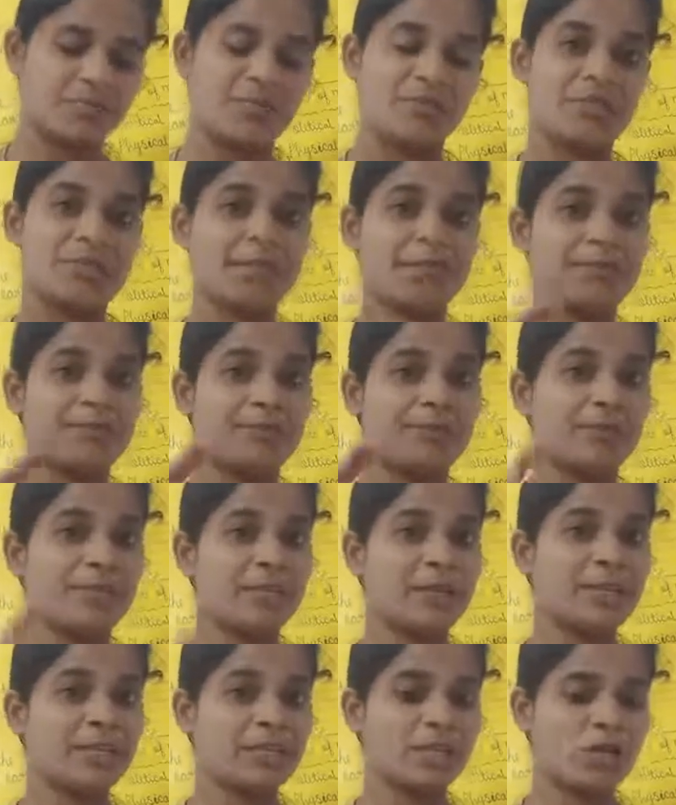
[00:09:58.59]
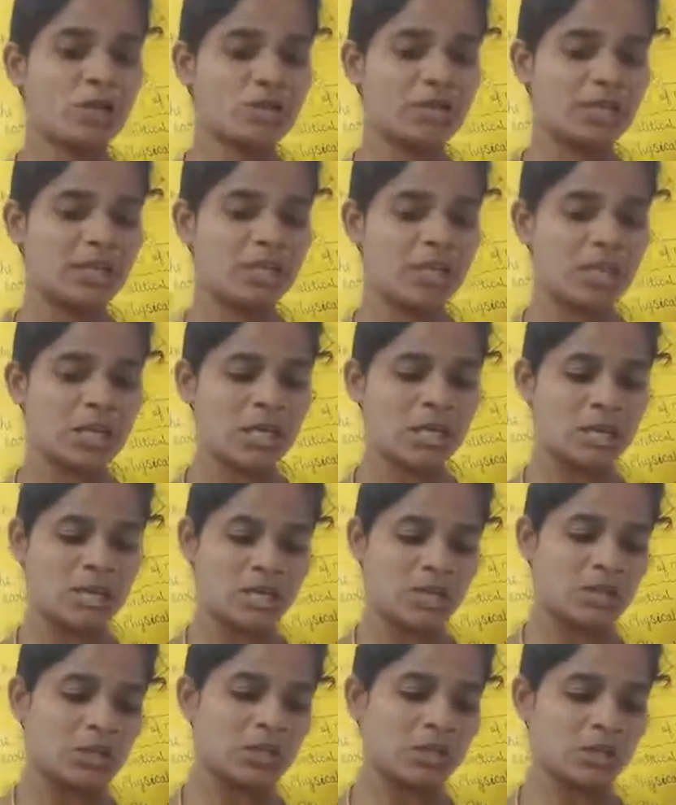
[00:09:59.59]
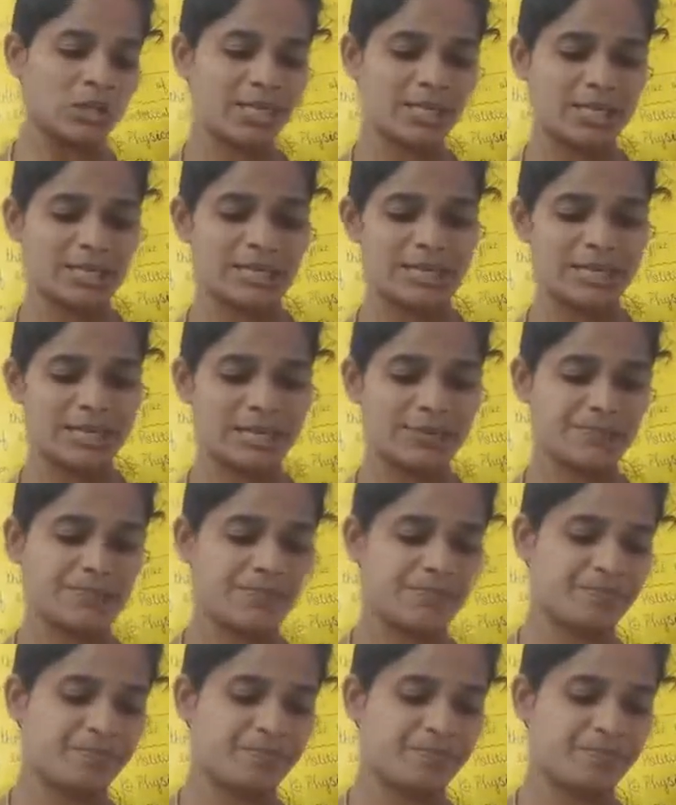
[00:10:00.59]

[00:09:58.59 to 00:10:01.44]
We can find out the location.